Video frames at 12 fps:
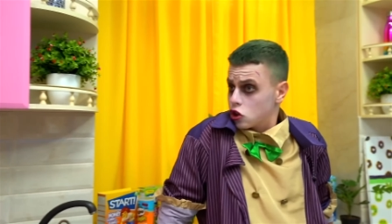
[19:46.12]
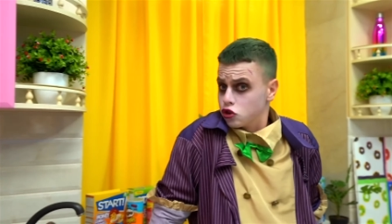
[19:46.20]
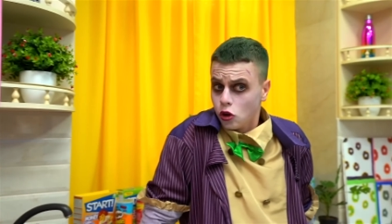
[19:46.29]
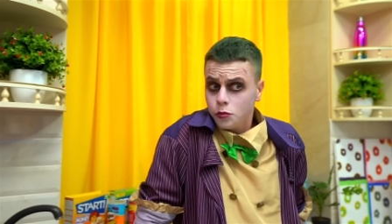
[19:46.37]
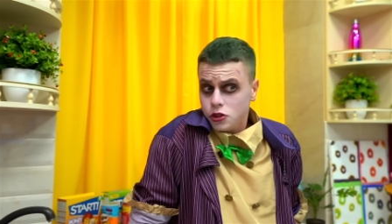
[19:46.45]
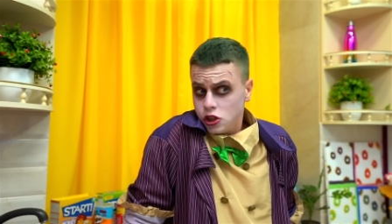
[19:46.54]

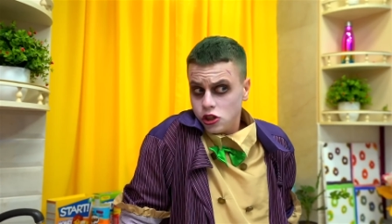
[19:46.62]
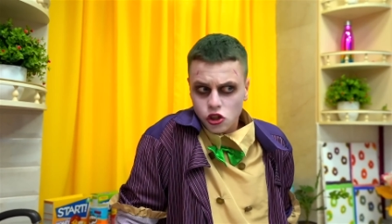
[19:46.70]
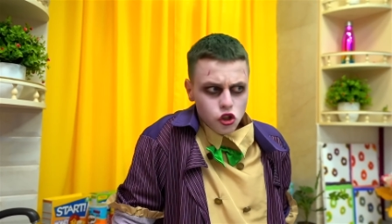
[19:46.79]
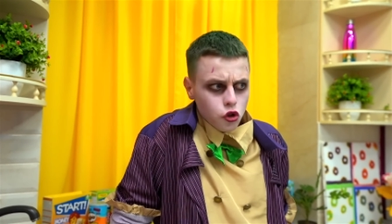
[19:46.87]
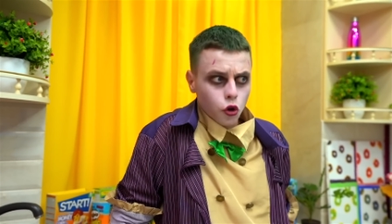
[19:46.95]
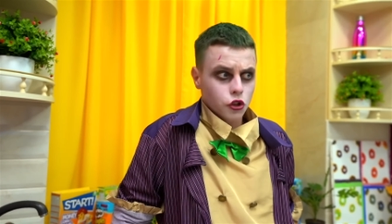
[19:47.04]
There's
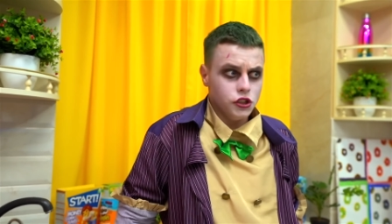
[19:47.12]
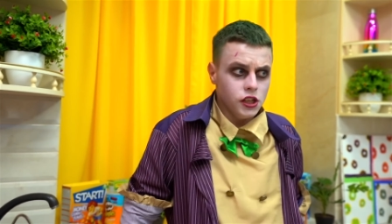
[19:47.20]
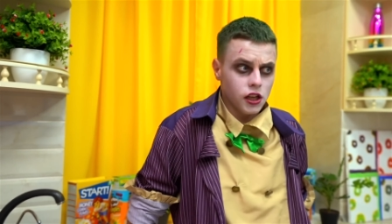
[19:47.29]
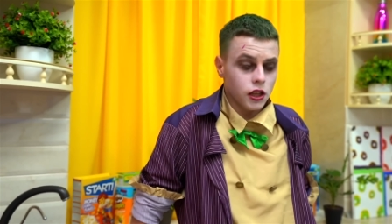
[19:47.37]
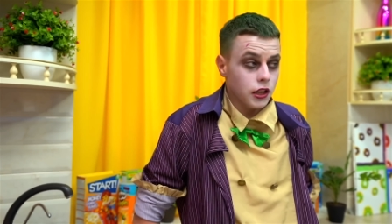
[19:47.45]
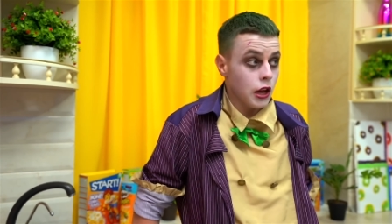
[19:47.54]
nothing I
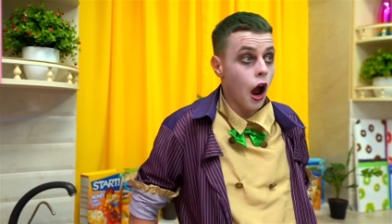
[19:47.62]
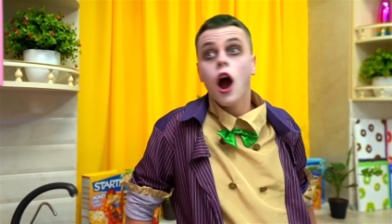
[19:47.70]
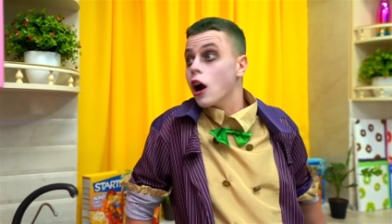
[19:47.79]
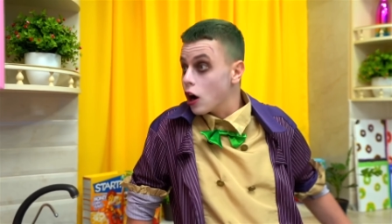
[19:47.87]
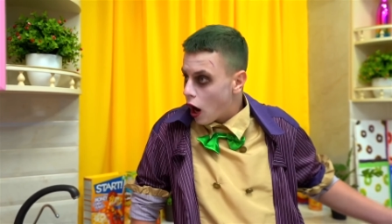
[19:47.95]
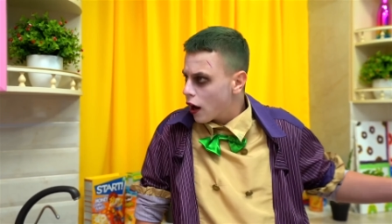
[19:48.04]
can do.
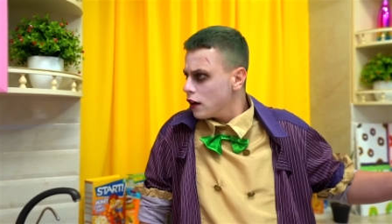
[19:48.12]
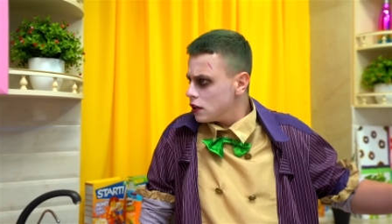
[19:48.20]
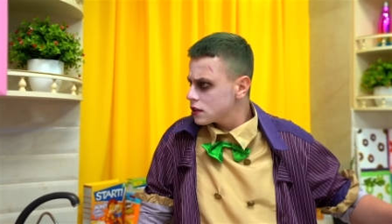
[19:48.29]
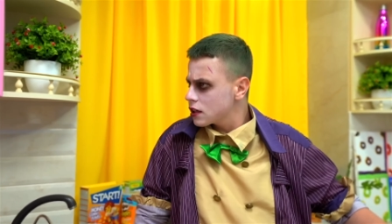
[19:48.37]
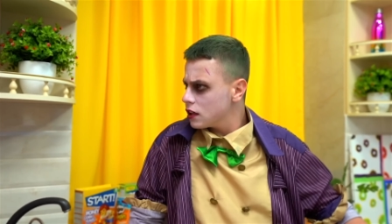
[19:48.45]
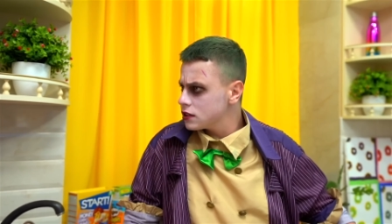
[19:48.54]
If
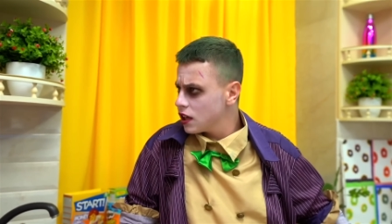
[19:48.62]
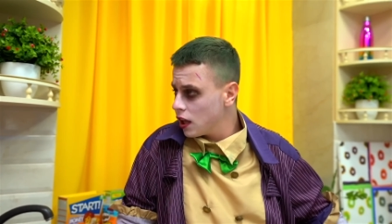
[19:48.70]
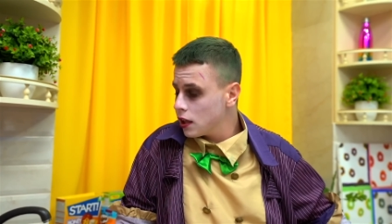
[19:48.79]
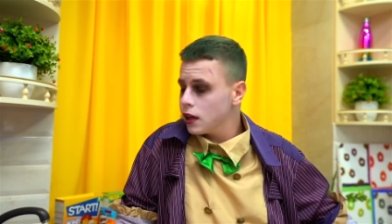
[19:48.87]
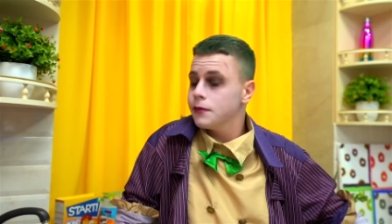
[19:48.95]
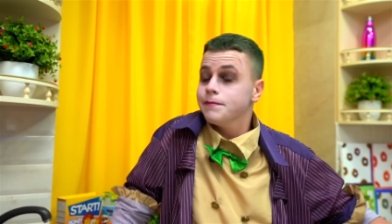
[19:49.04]
Harley
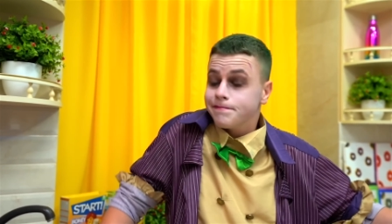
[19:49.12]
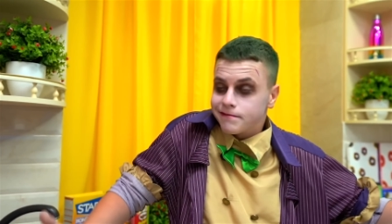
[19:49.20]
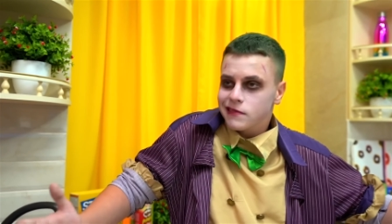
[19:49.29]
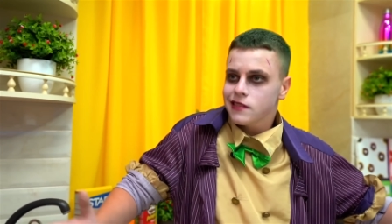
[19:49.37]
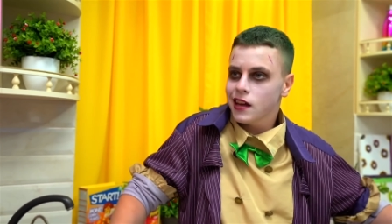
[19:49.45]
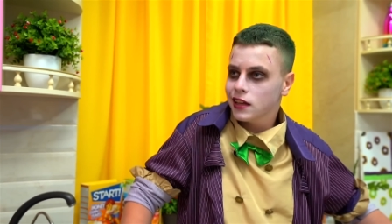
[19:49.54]

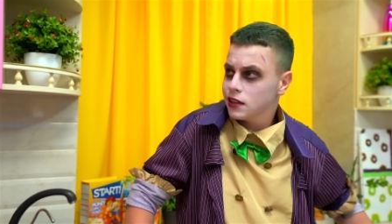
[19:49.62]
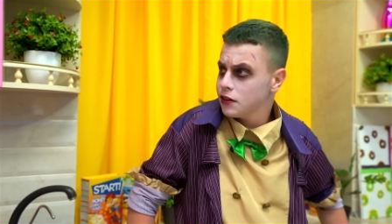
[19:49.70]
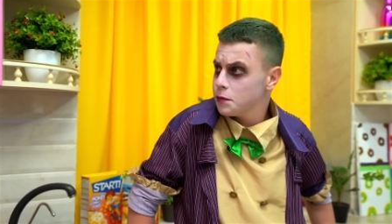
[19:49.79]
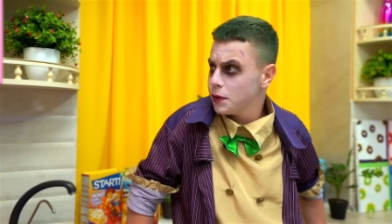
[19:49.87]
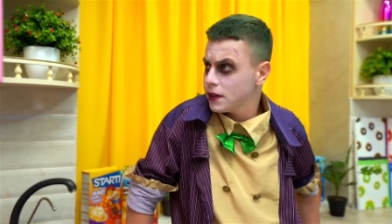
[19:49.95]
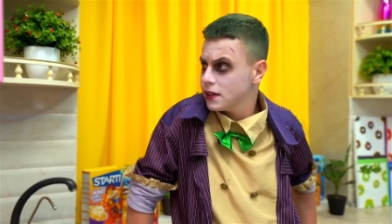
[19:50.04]
commands, I
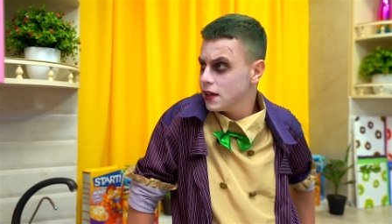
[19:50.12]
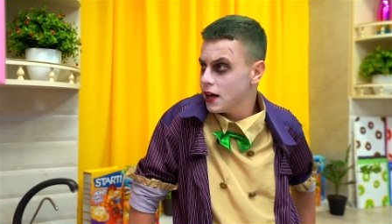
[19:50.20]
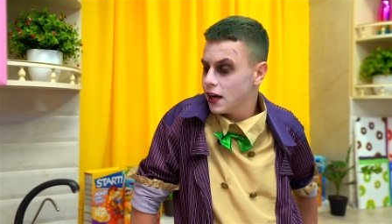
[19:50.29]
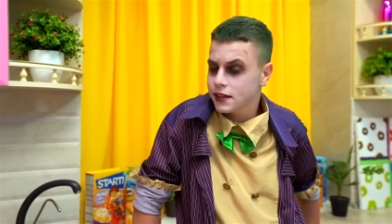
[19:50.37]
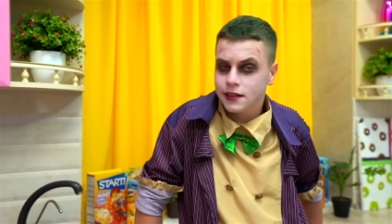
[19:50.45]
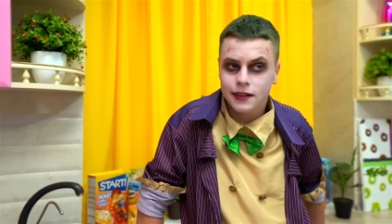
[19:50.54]
have to
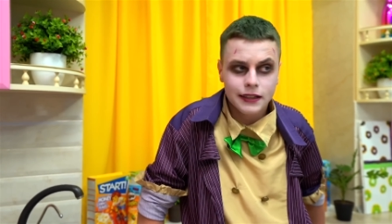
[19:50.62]
do